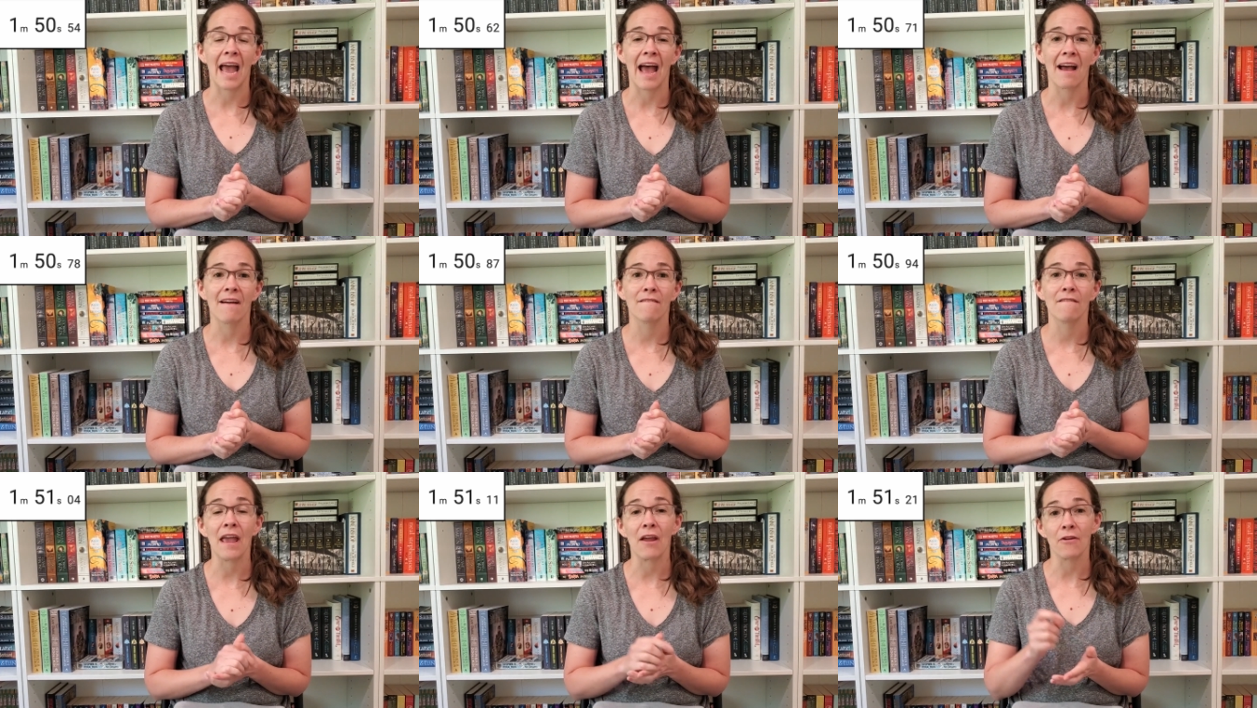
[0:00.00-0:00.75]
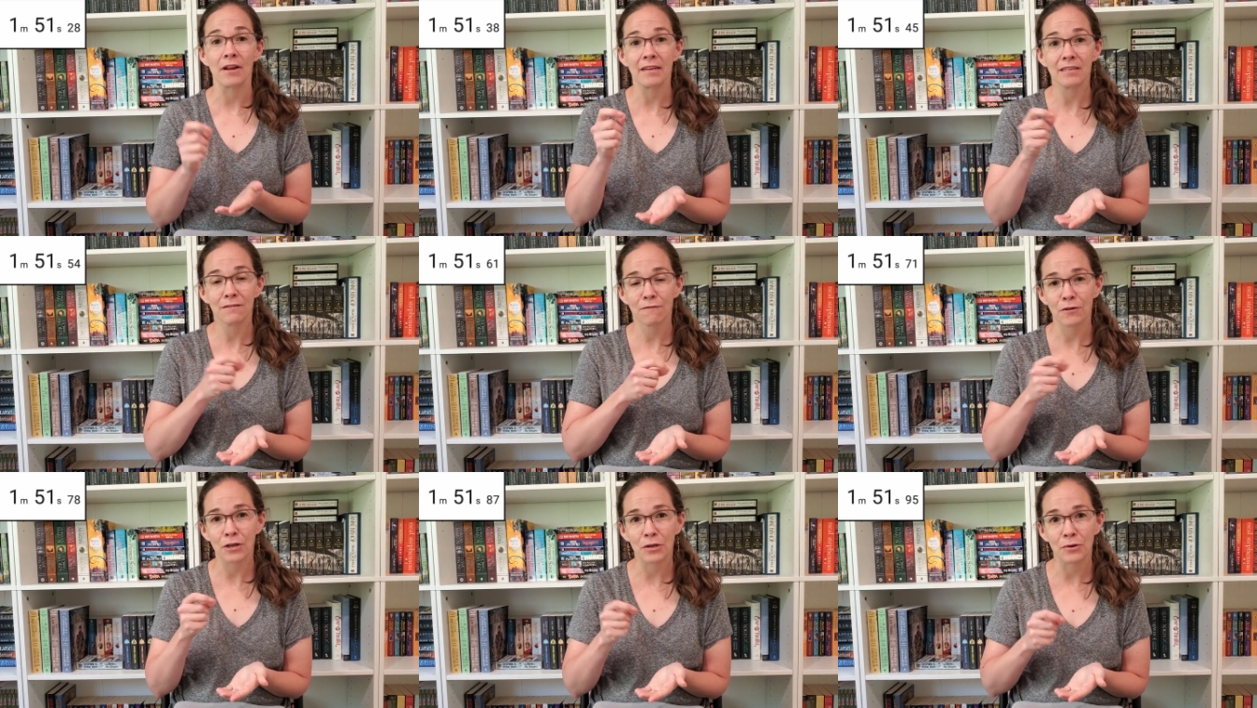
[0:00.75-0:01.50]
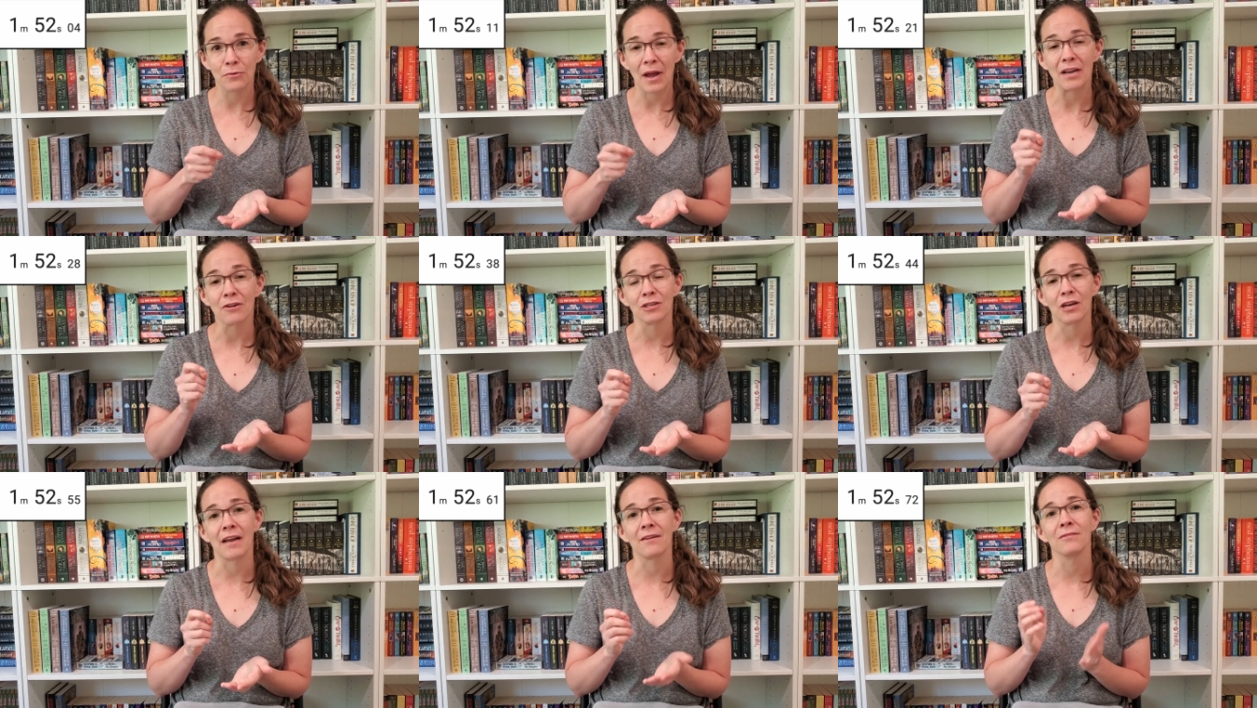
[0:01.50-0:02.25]
have areas for you and your
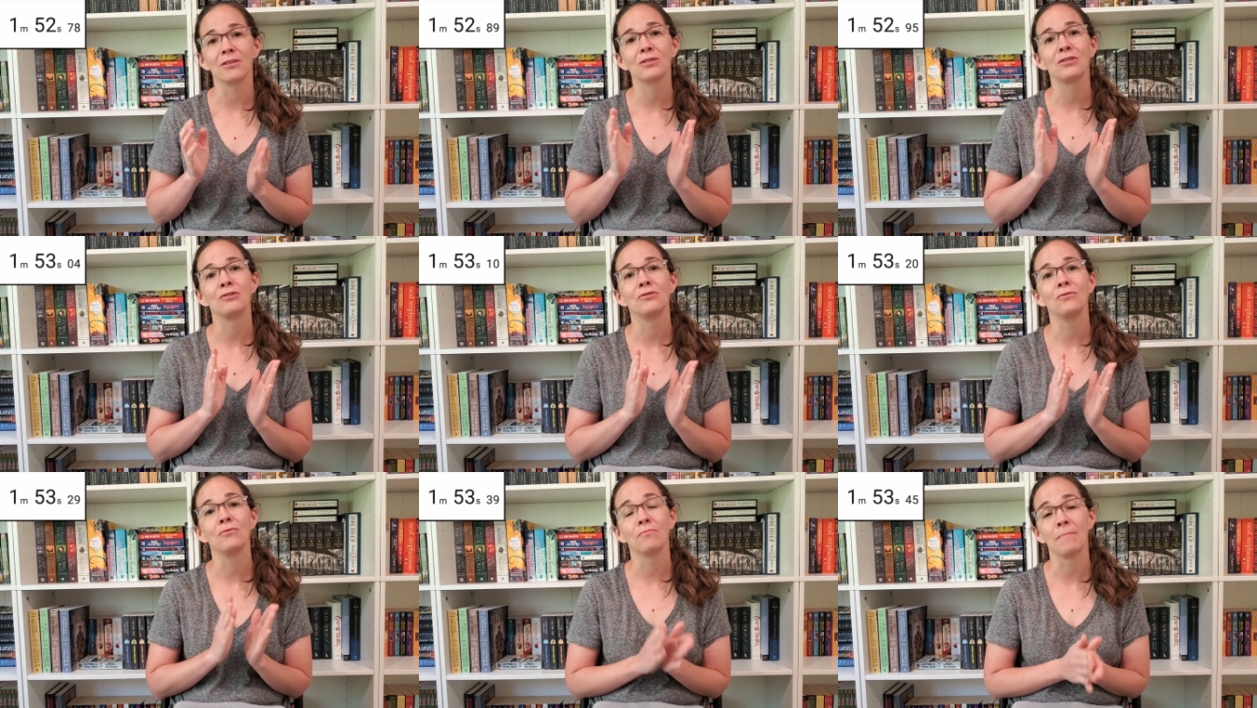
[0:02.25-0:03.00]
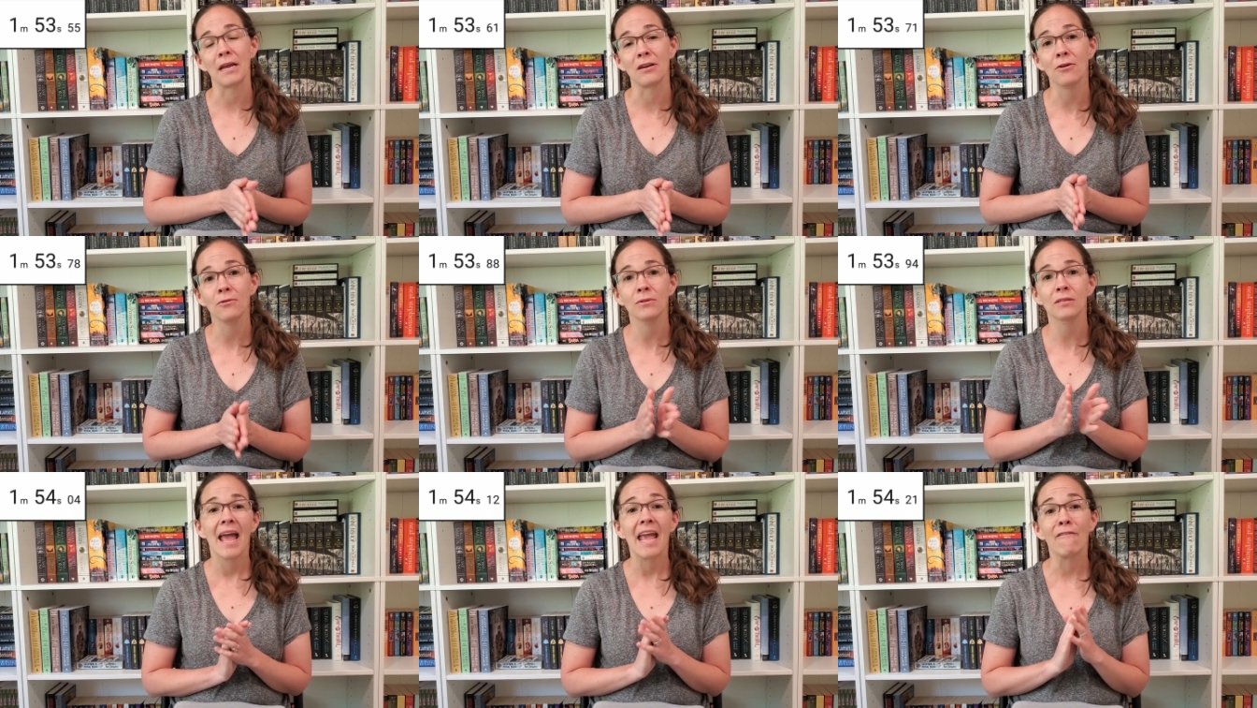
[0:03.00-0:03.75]
child to make notes.